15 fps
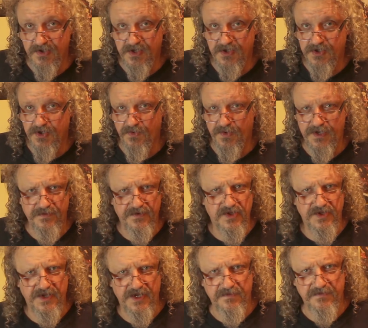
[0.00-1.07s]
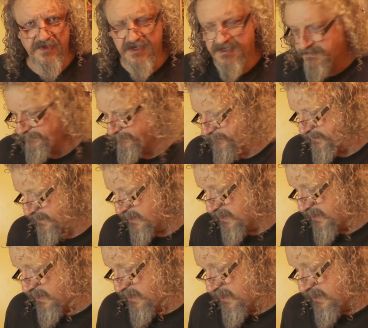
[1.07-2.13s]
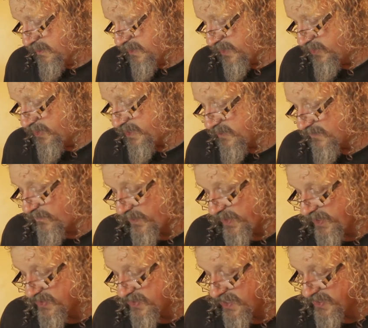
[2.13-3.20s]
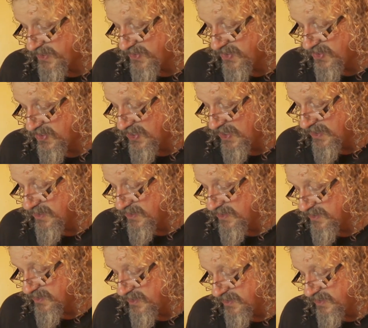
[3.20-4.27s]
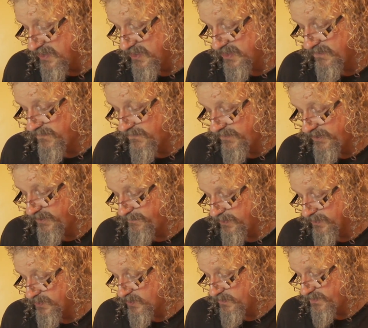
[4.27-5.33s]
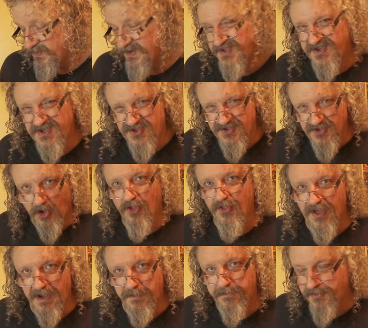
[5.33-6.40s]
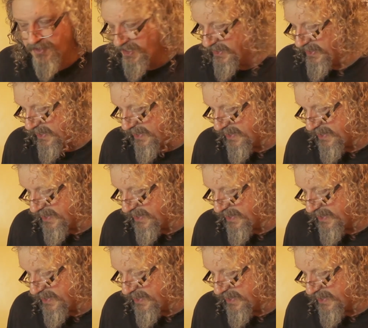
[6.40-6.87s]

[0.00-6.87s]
you don't want him sniped at. He only gets 3 attacks as standard, and he's a 3+ WS. He's not that brilliant at